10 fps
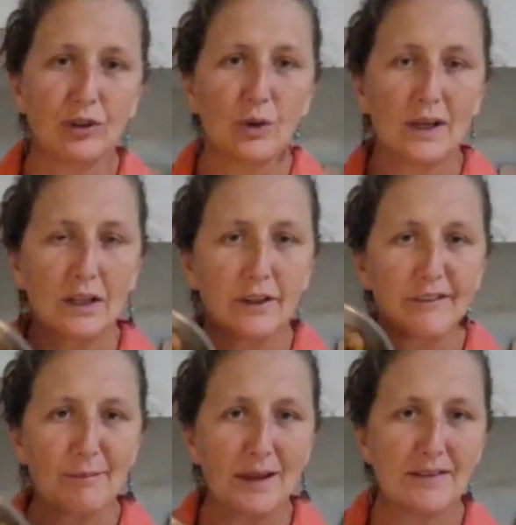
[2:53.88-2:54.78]
took quite a lot
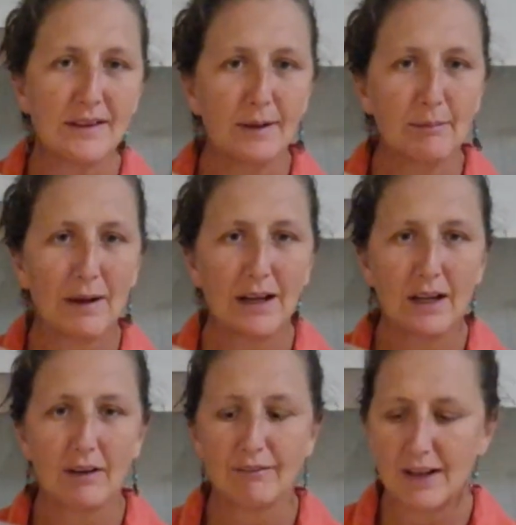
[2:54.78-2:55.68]
of mixing,
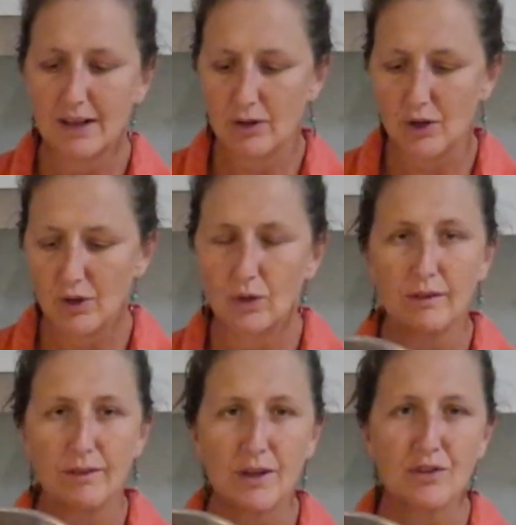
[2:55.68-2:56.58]
but I've now got all
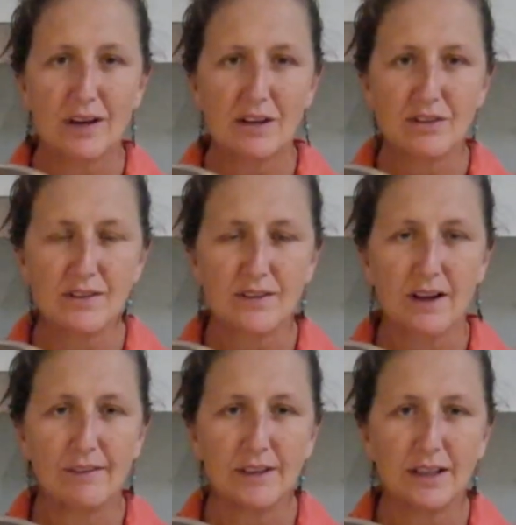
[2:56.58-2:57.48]
of those radishes
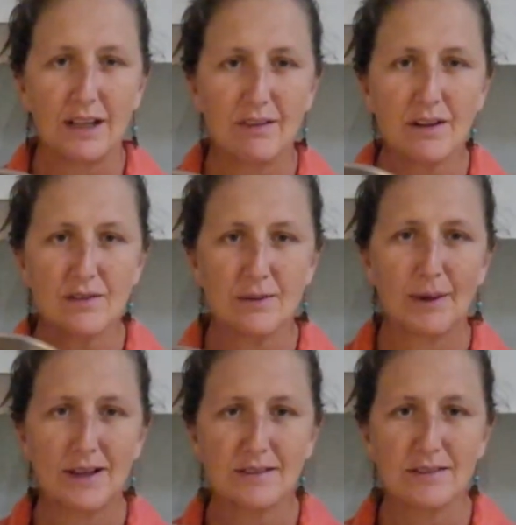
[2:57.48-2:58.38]
covered in those
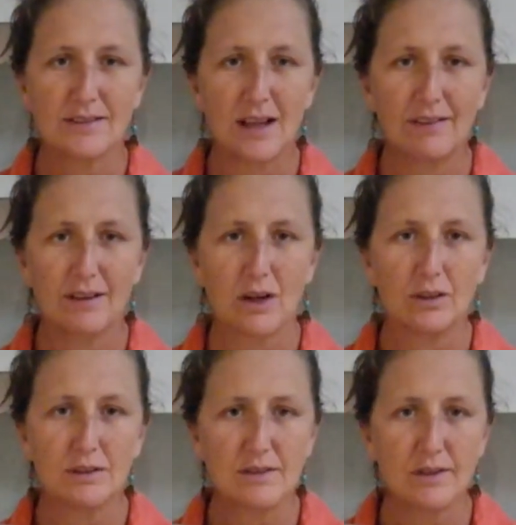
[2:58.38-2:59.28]
spices and the
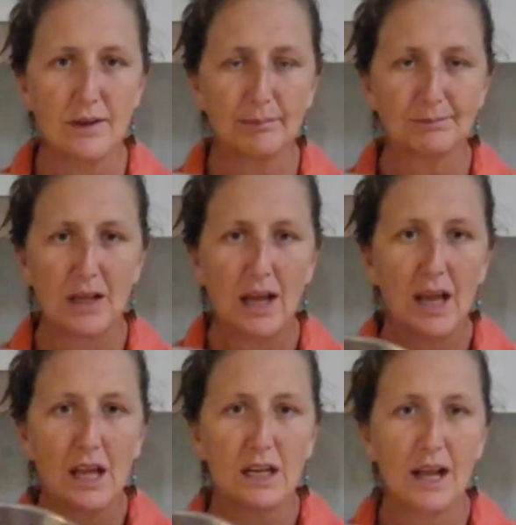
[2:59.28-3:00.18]
golden syrup.
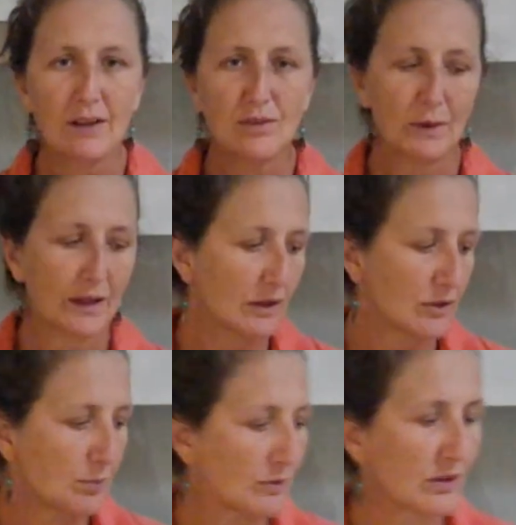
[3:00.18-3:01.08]
Next, we're going
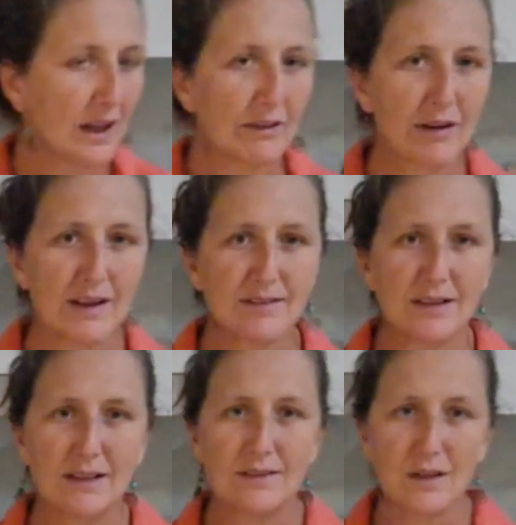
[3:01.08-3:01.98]
to put together our
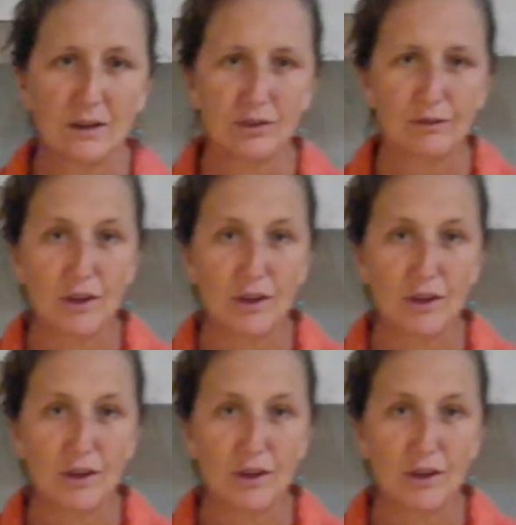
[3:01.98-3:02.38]
sea salt